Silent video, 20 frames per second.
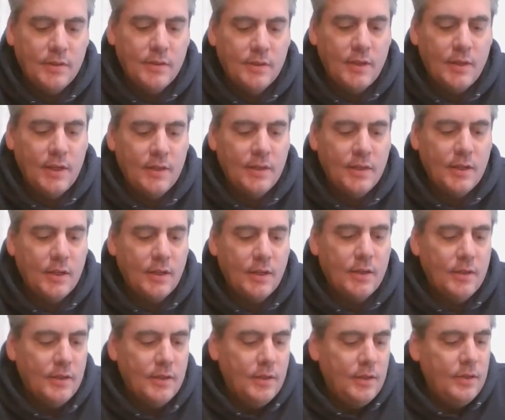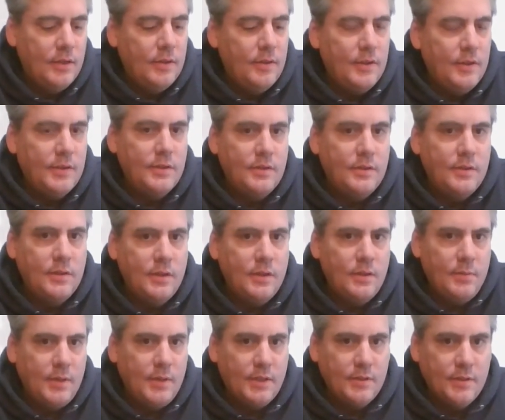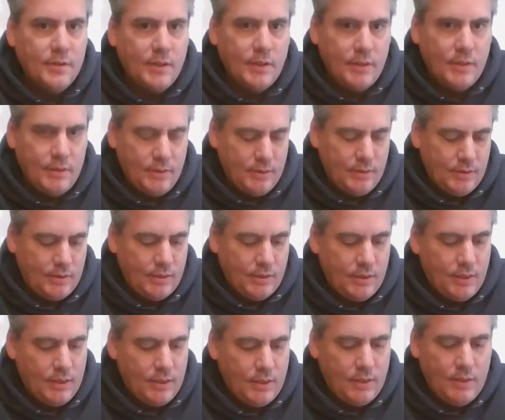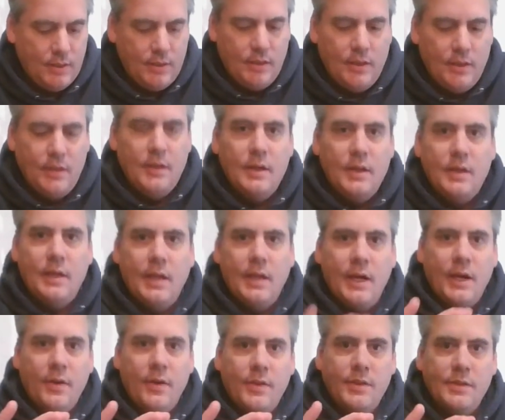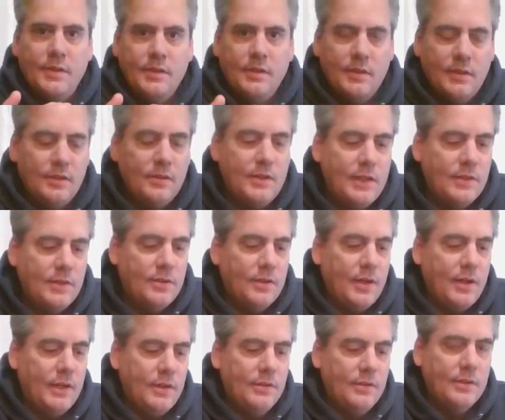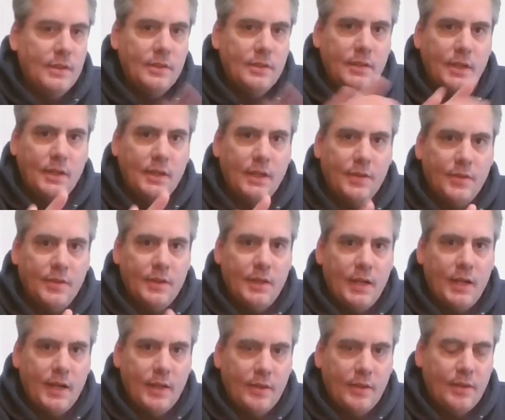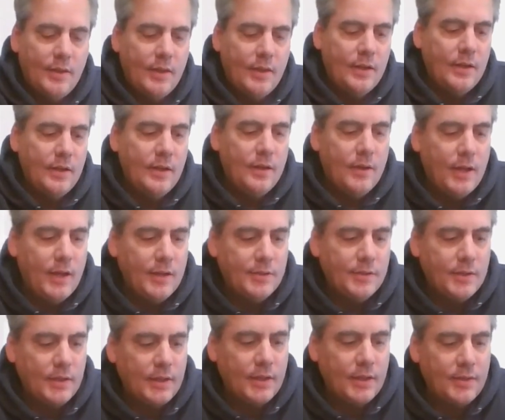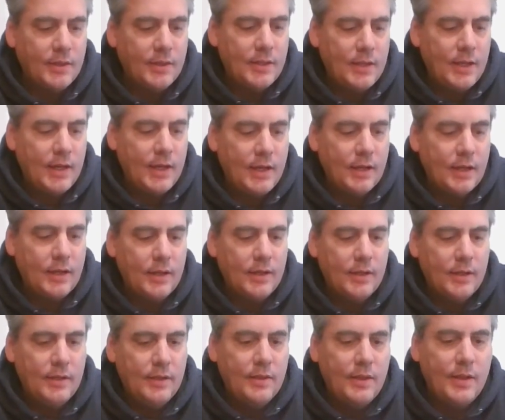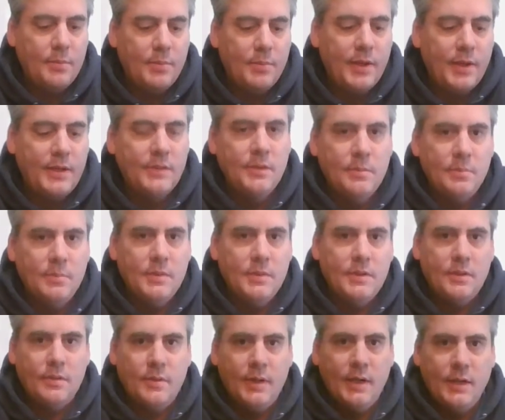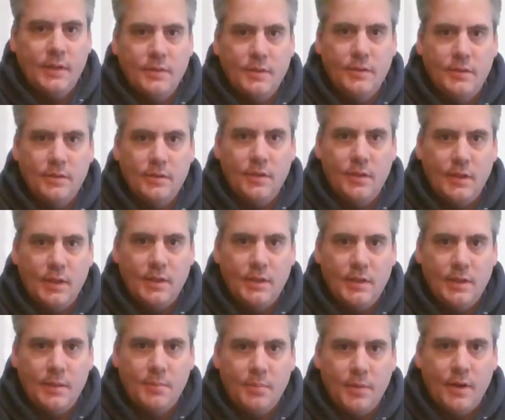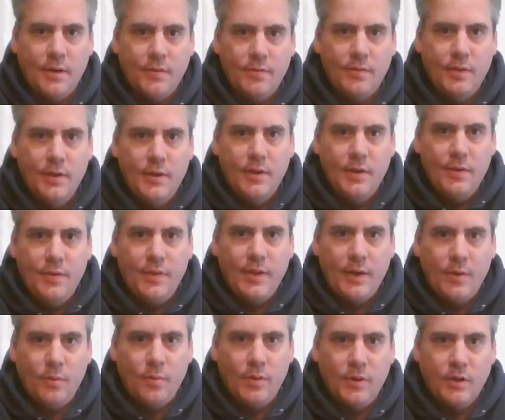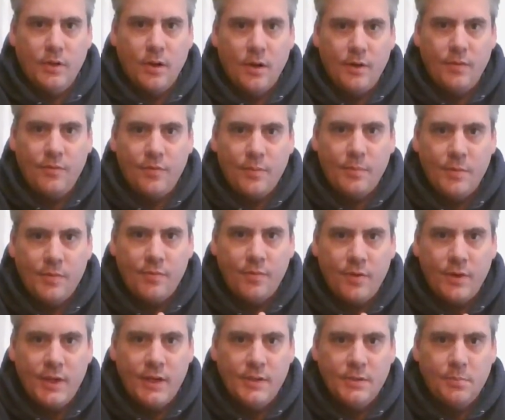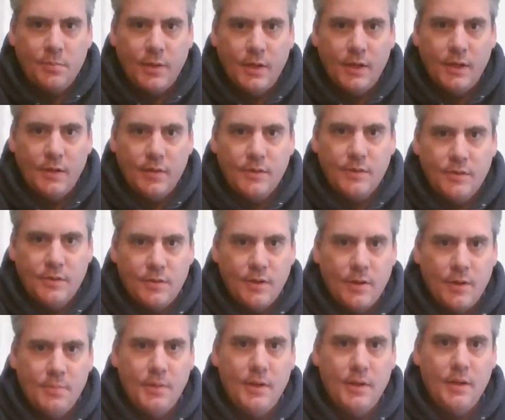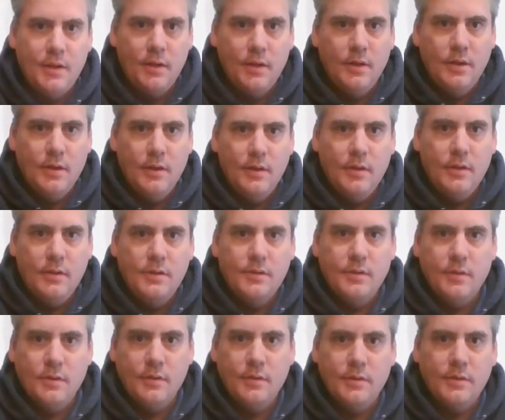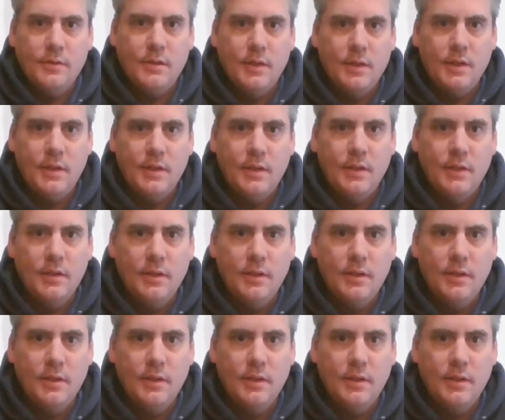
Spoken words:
They think this is 2 because look, this is clean. Now this is a gesture I use. I say cut the deck. And then as they cut the deck, that buys you misdirection so you can dump off that 1 card from the Vernay's break. Just dropping it. So it's done